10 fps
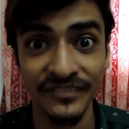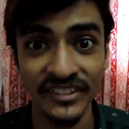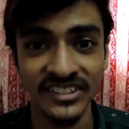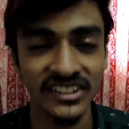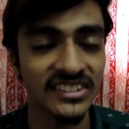
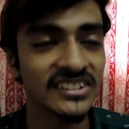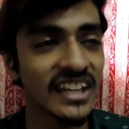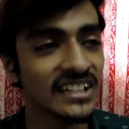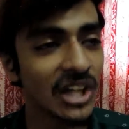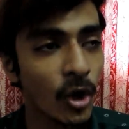differences,
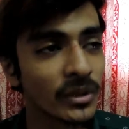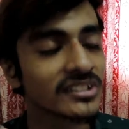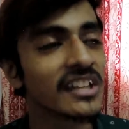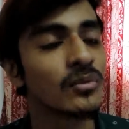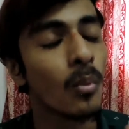there is
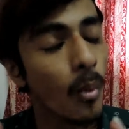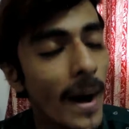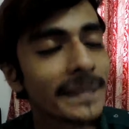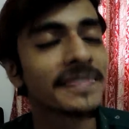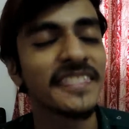always that
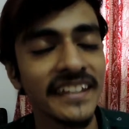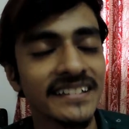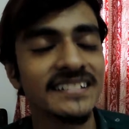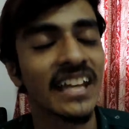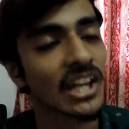one
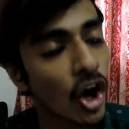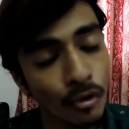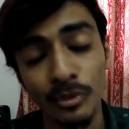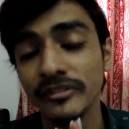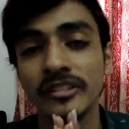thing that
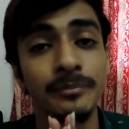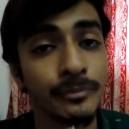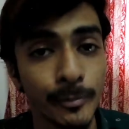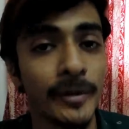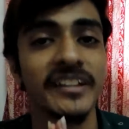always
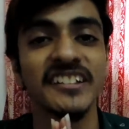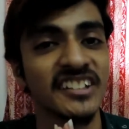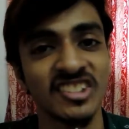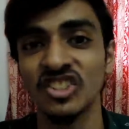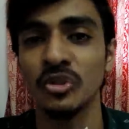
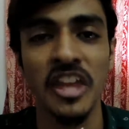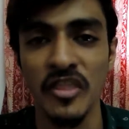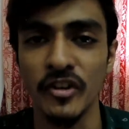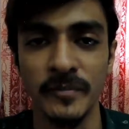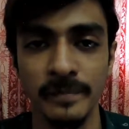brings us
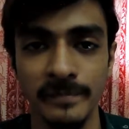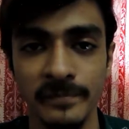together.